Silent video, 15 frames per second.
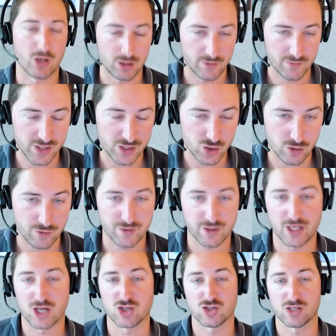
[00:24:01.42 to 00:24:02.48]
all of these
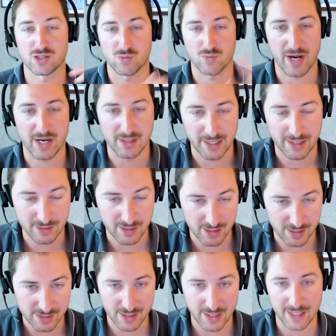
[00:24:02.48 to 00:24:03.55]
certifications, right? Like
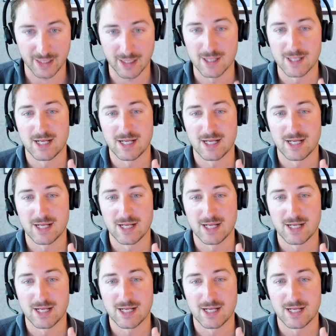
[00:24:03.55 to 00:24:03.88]
things like